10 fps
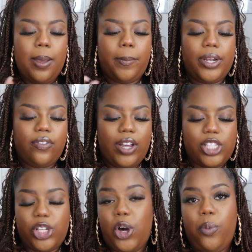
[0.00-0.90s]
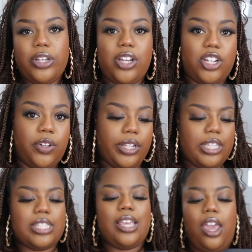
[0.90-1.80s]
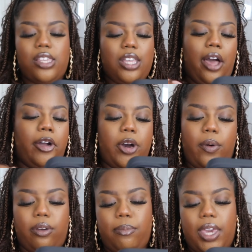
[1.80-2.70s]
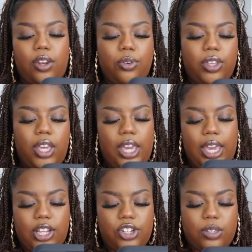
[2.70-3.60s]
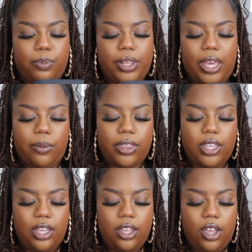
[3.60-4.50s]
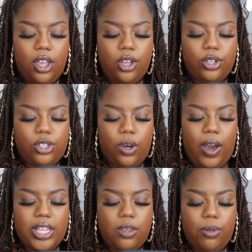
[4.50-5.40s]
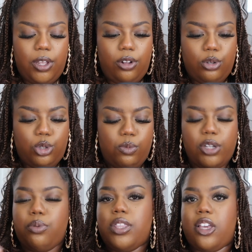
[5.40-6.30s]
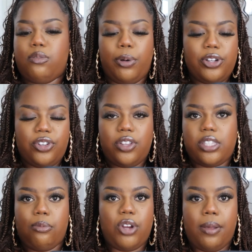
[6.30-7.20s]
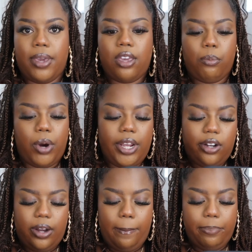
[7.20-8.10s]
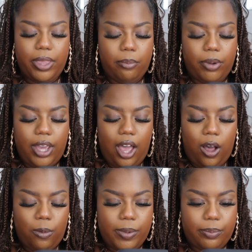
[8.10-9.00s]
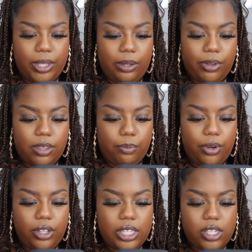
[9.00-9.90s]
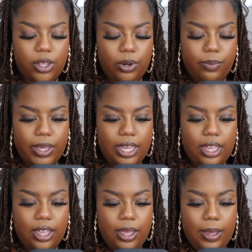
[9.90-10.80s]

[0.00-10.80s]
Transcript: but if I don't, which I don't in this case, I'll go in manually and just play with it. So I typically don't do too much with the exposure unless I'm trying to make it brighter, but I'll play with brilliance a little bit.